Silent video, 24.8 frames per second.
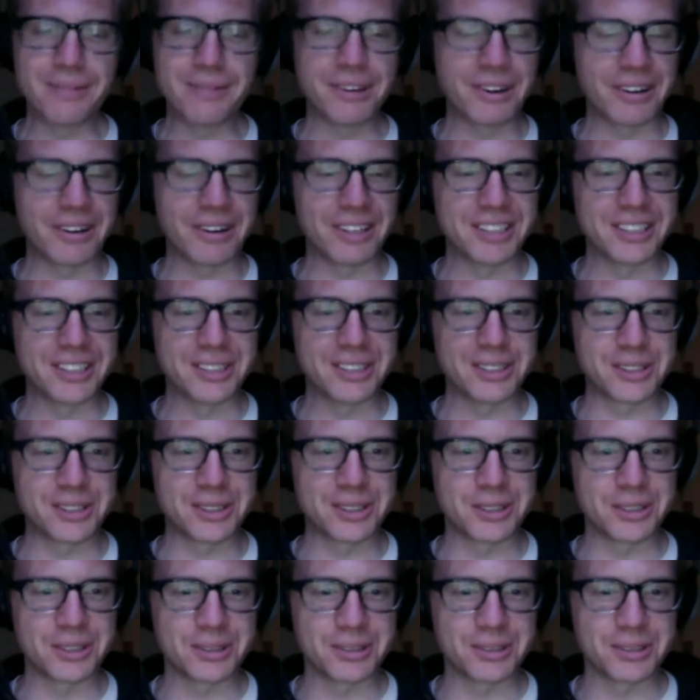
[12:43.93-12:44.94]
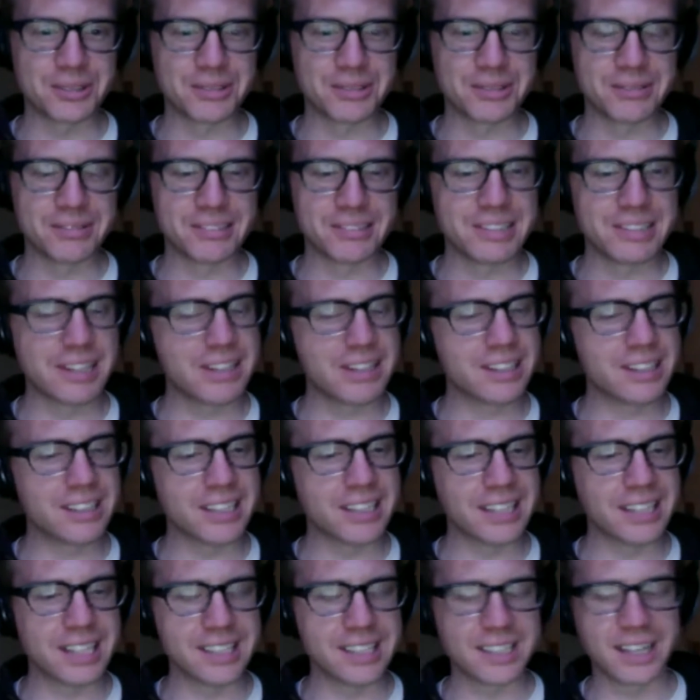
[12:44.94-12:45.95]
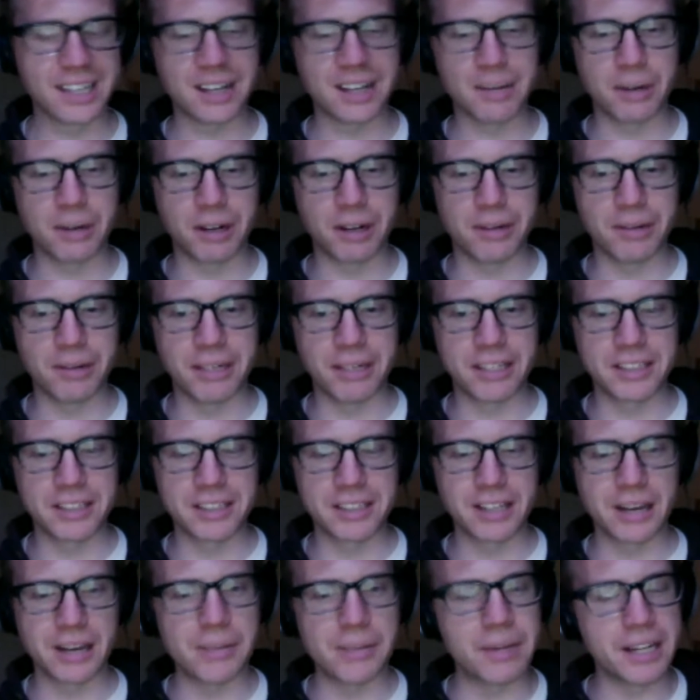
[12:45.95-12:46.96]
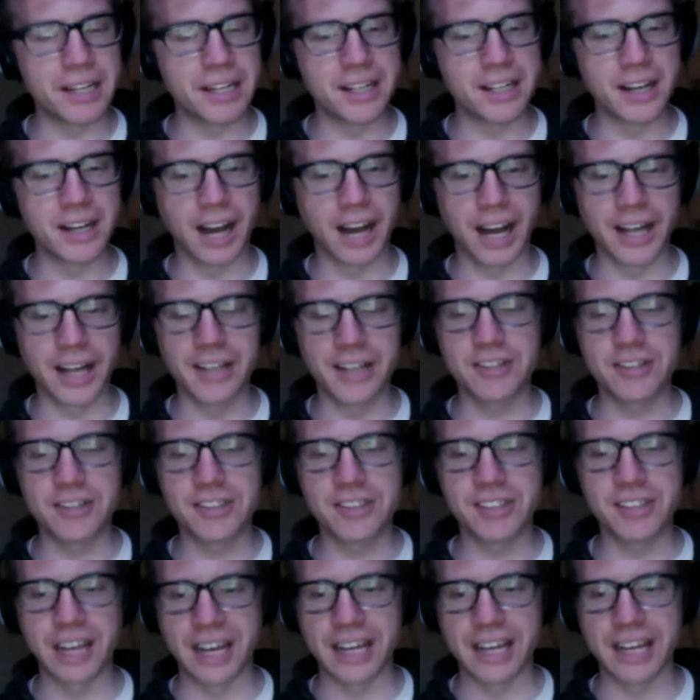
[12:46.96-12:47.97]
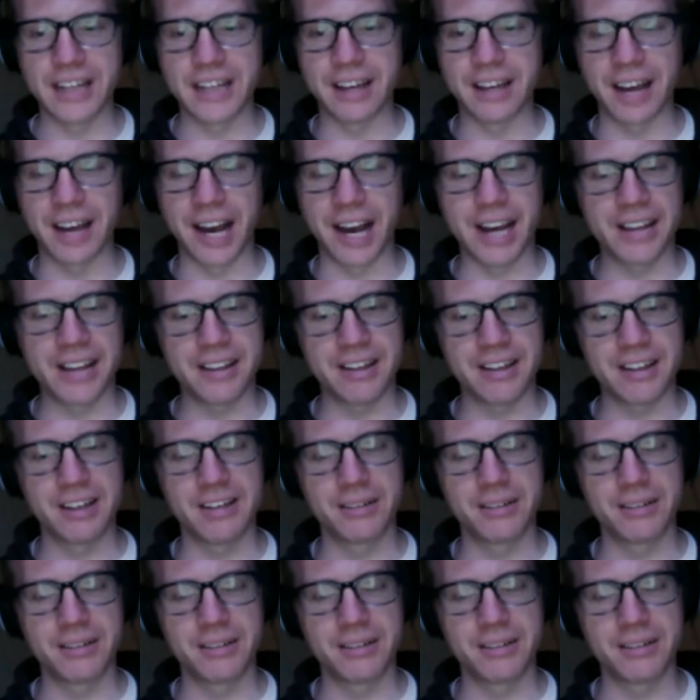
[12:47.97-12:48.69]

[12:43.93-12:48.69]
going to. Nothing that I say about my. I mean, I could say that I think